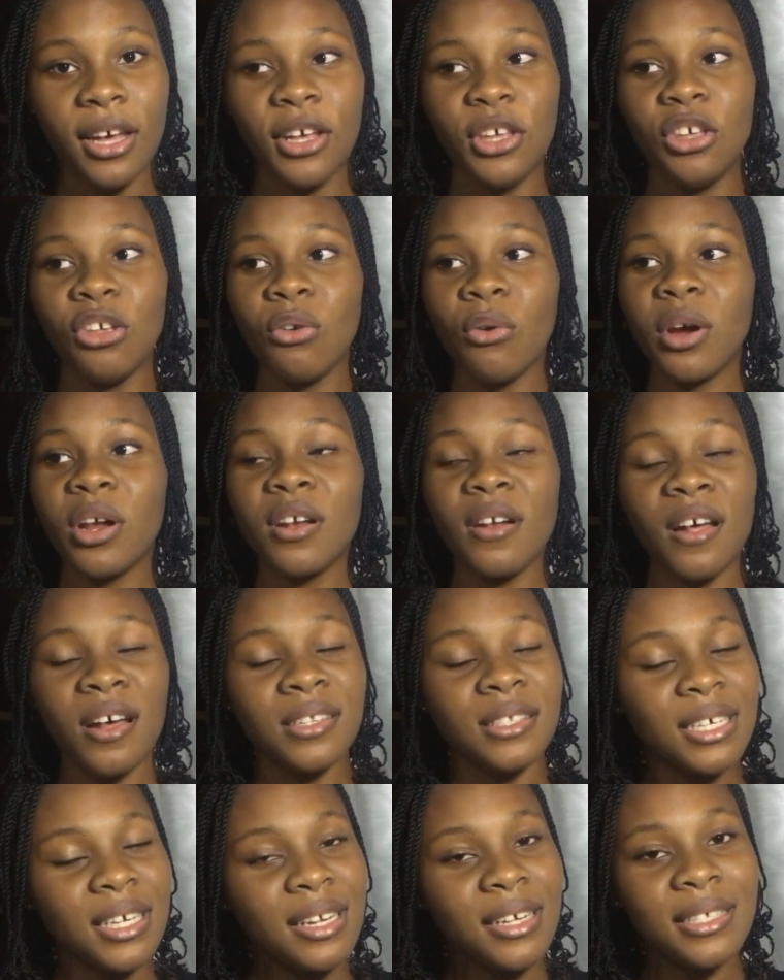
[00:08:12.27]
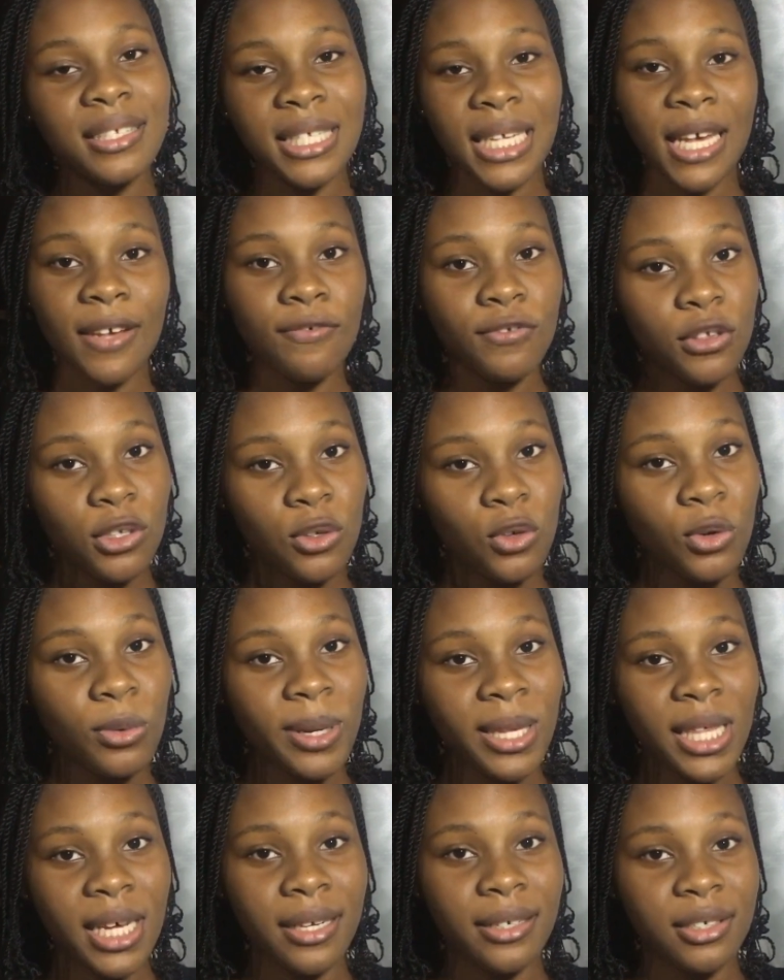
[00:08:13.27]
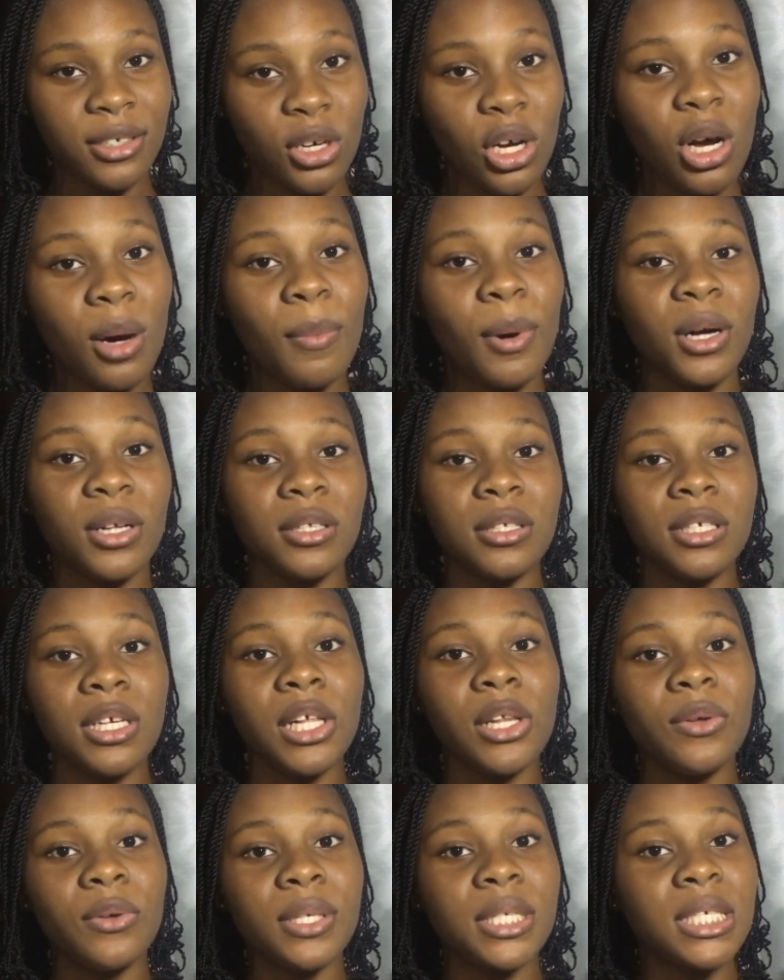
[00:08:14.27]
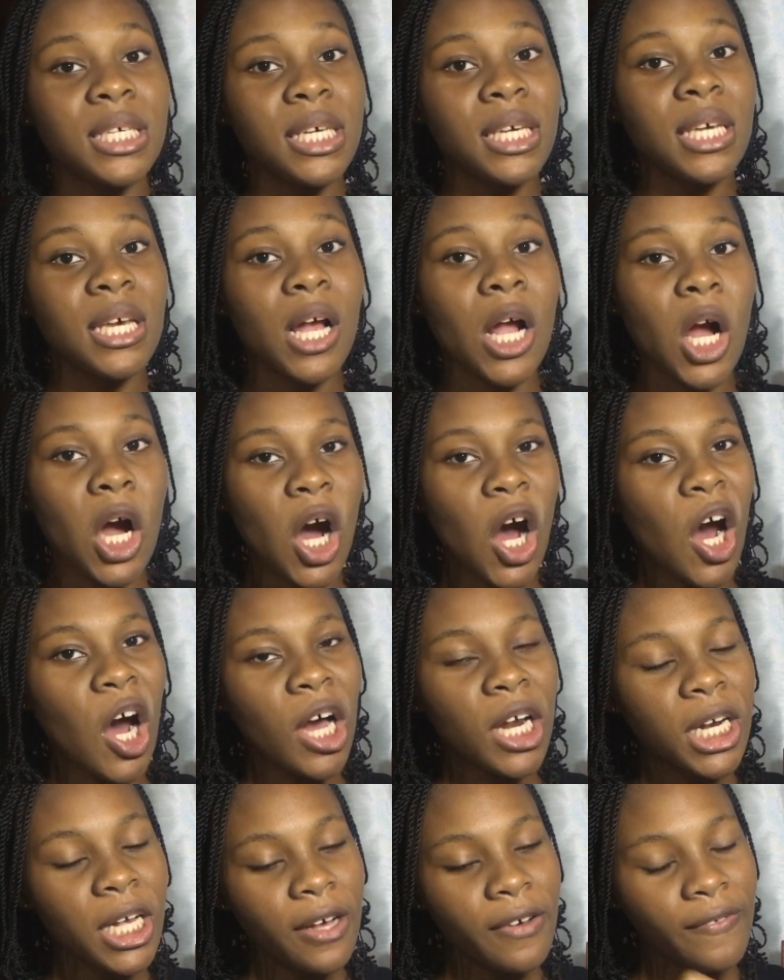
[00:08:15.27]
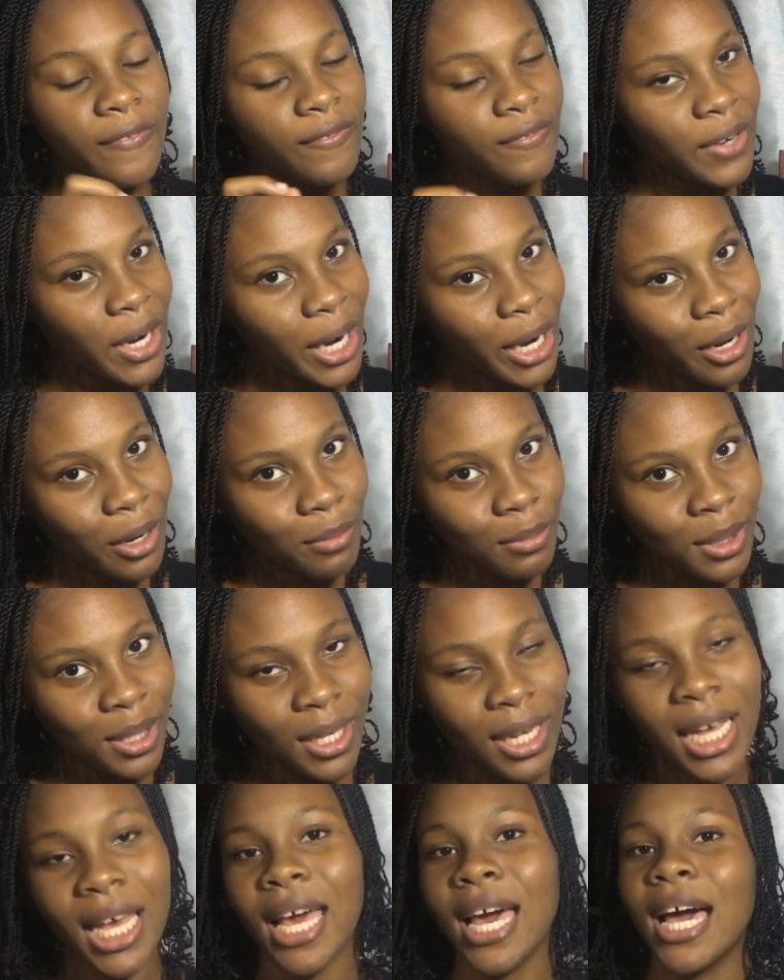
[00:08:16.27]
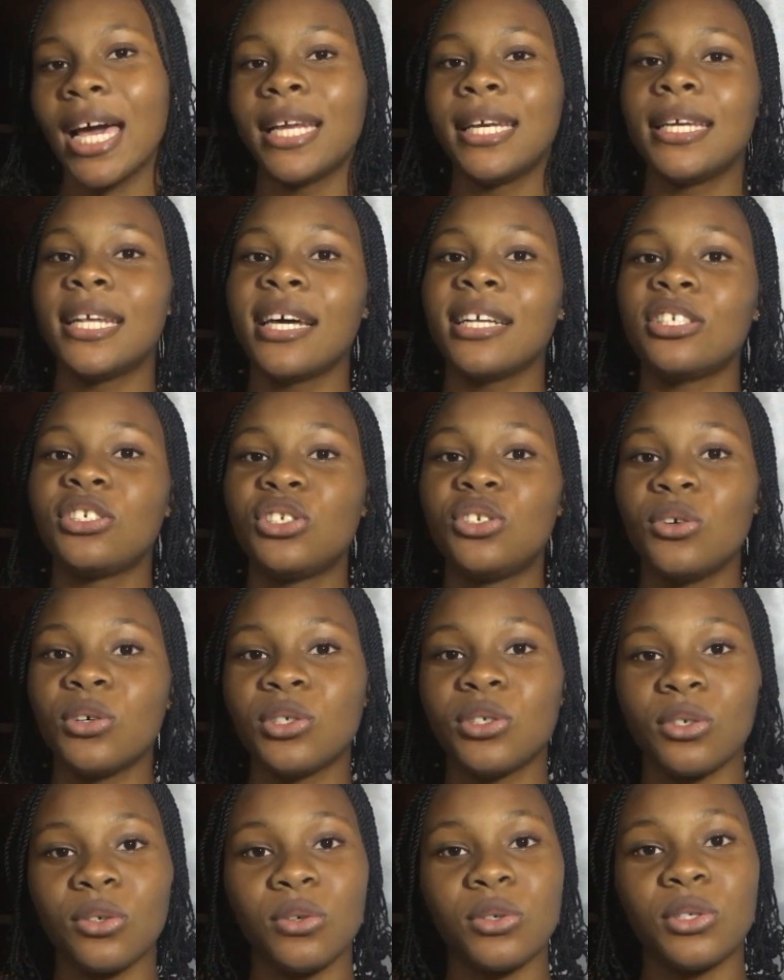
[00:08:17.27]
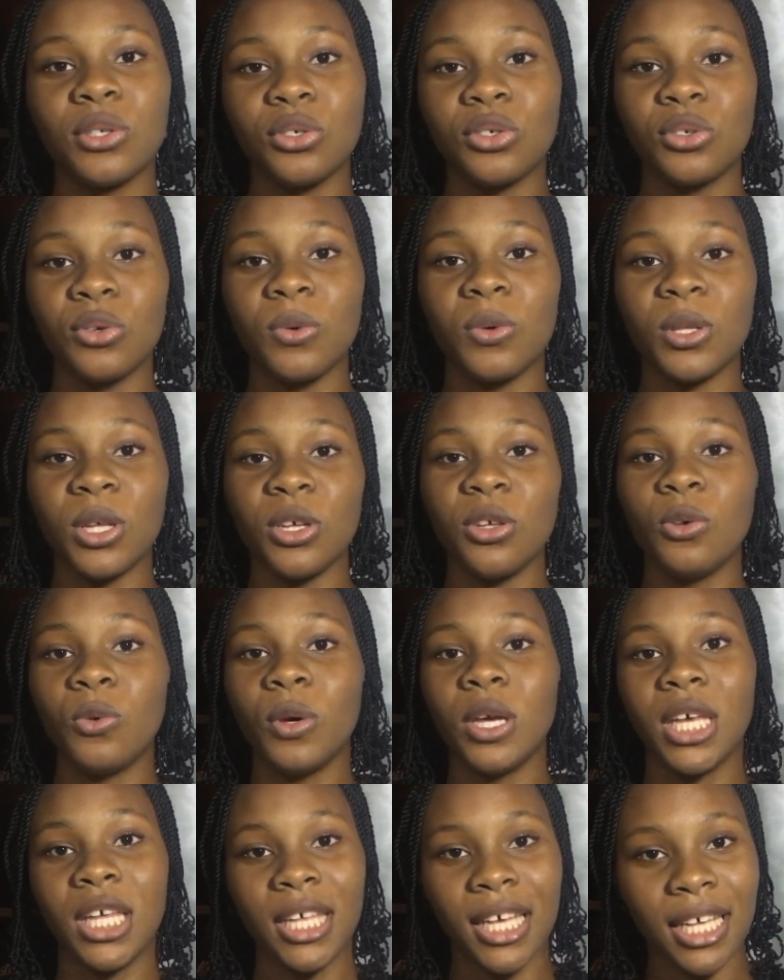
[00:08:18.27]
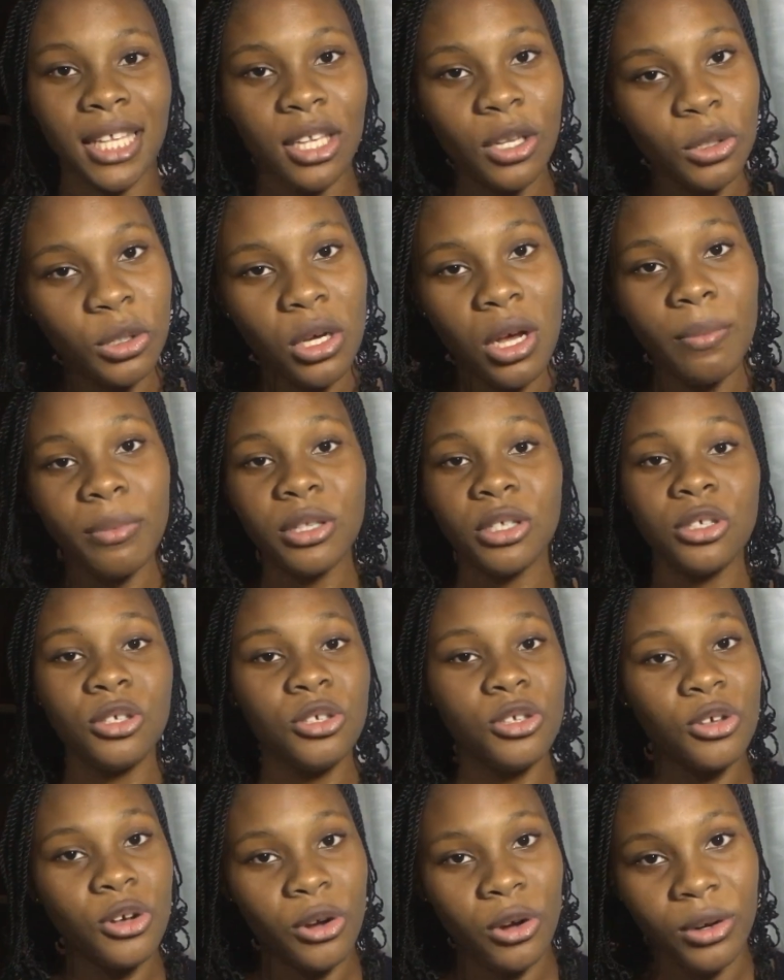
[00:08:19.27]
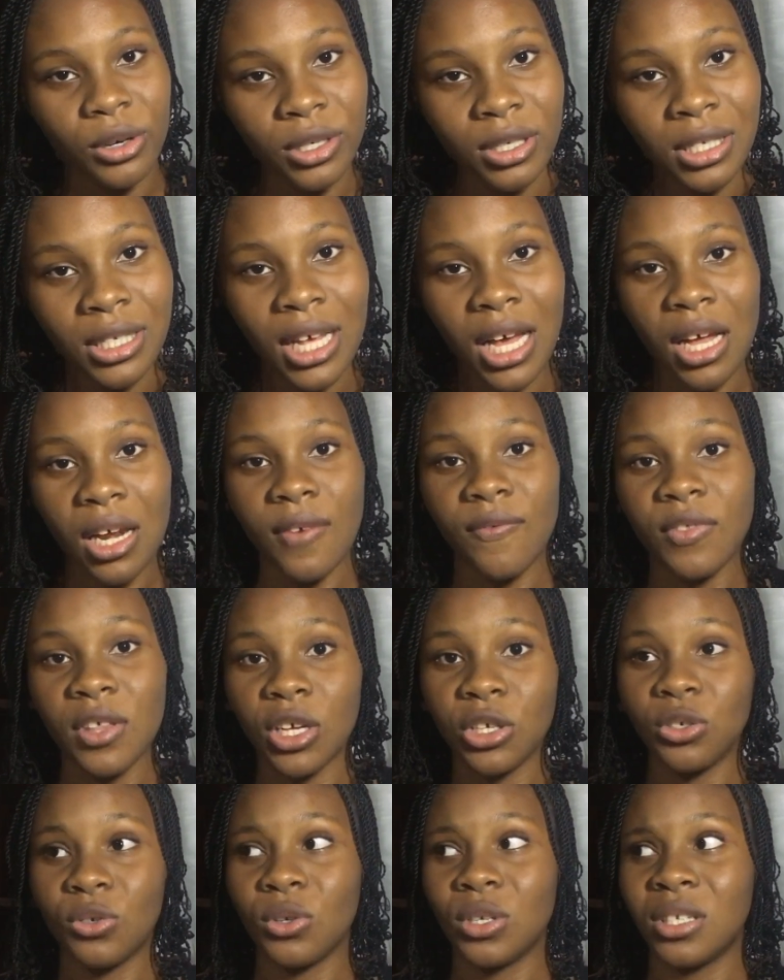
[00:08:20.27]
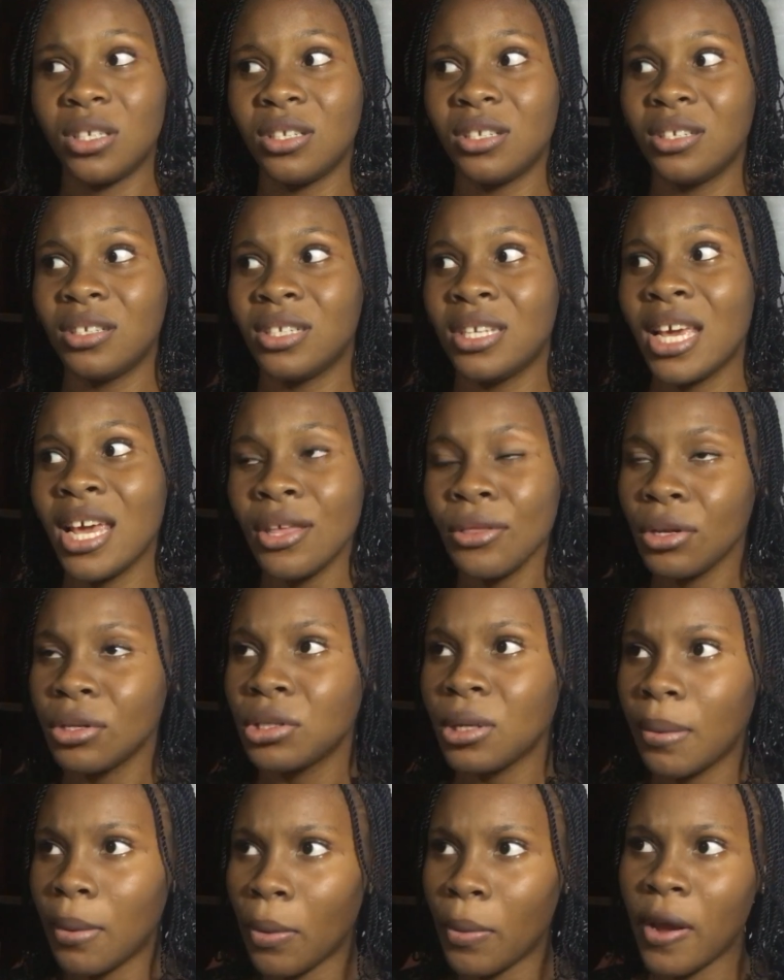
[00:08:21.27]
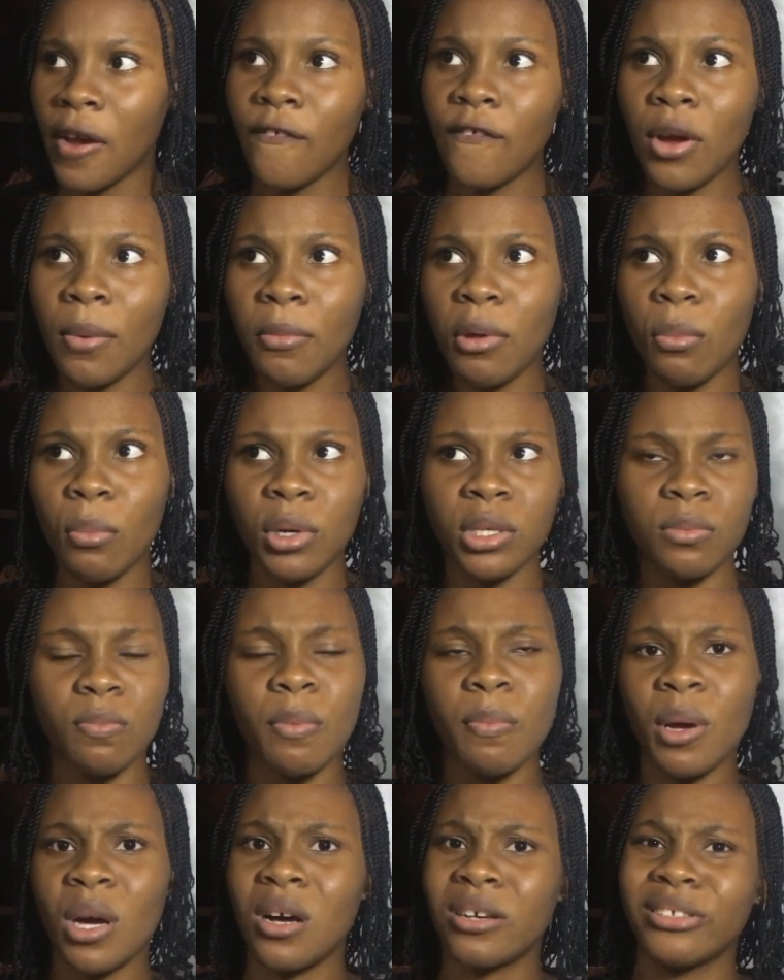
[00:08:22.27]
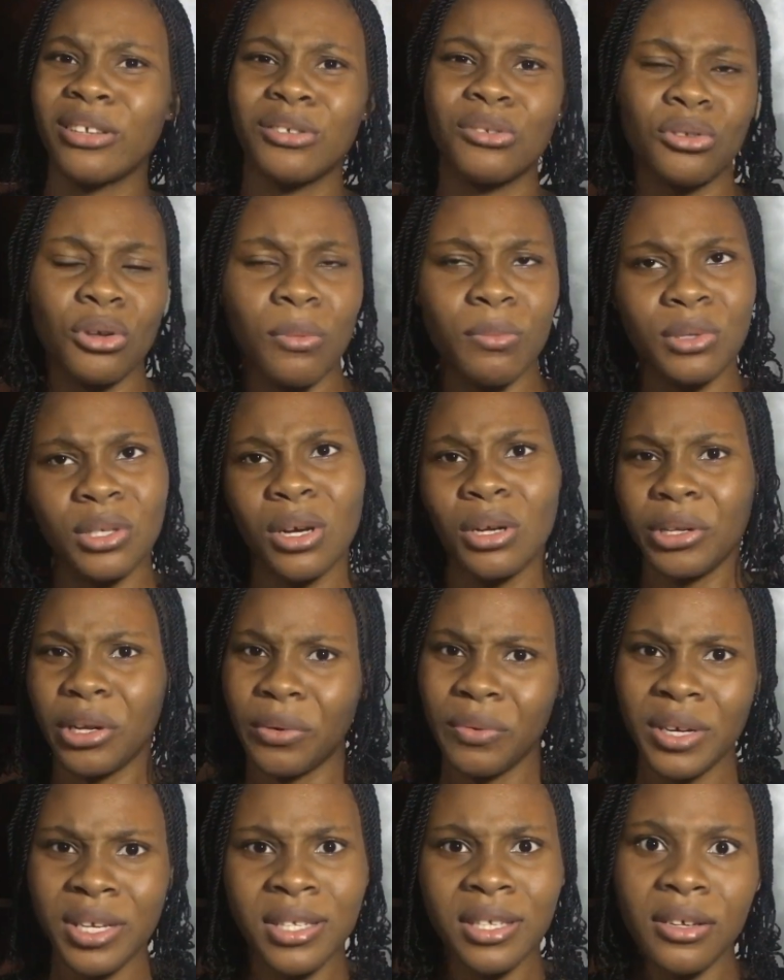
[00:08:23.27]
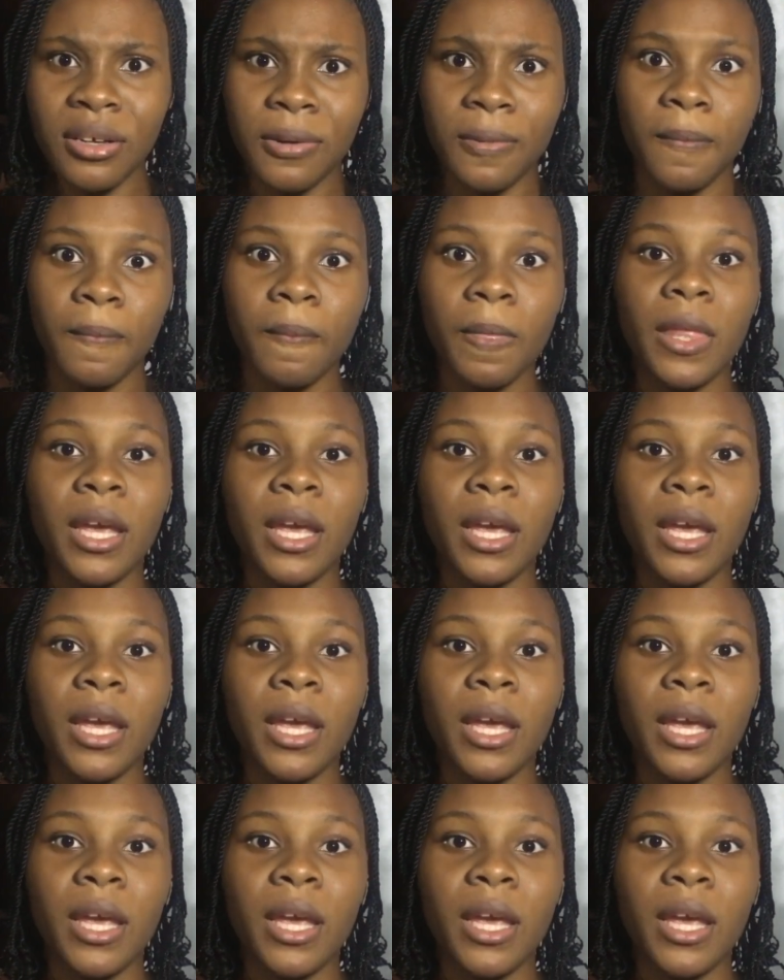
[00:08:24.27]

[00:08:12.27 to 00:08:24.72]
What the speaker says: You are not in a safe zone with that job until you see confirmed, and that just goes to show that you get the job, it's yours, and if they should take the job away from you, it must be because of some sort of reason.